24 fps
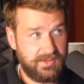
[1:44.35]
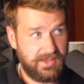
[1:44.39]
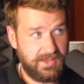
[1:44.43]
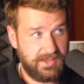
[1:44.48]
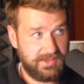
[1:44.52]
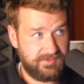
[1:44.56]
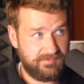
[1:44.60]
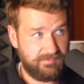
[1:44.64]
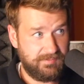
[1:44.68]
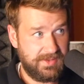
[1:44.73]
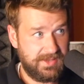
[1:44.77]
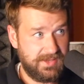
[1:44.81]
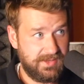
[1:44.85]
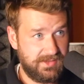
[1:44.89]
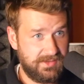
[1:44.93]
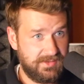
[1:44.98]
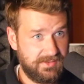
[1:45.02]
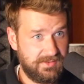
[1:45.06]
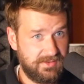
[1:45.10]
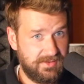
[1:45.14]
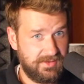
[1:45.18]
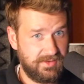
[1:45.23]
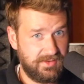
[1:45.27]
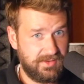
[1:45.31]
It's
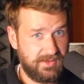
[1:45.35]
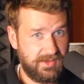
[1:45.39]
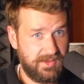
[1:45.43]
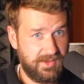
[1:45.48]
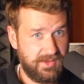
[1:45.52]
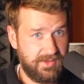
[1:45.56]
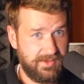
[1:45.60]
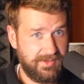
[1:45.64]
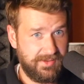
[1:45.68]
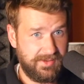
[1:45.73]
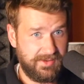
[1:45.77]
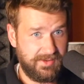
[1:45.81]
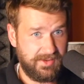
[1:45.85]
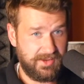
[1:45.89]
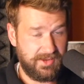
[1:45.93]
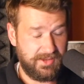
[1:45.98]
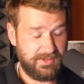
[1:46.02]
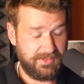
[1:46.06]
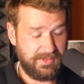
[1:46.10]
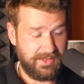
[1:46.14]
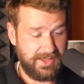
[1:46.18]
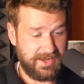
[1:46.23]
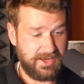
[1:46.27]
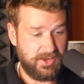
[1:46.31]
been
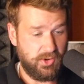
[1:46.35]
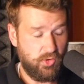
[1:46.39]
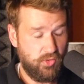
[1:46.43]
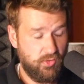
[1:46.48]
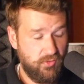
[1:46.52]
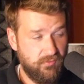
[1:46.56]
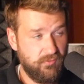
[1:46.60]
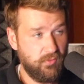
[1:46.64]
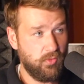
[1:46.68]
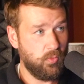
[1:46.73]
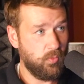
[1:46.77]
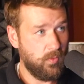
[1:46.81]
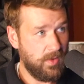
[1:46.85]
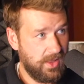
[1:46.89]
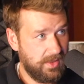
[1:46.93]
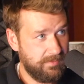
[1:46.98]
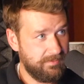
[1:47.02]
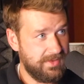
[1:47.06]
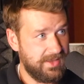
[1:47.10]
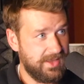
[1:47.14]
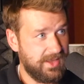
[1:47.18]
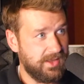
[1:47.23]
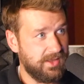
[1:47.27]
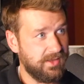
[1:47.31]
like an
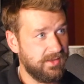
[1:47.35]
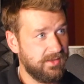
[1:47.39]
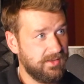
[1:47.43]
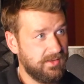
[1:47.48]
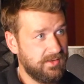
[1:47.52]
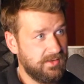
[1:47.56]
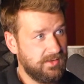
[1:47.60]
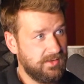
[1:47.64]
overwhelming...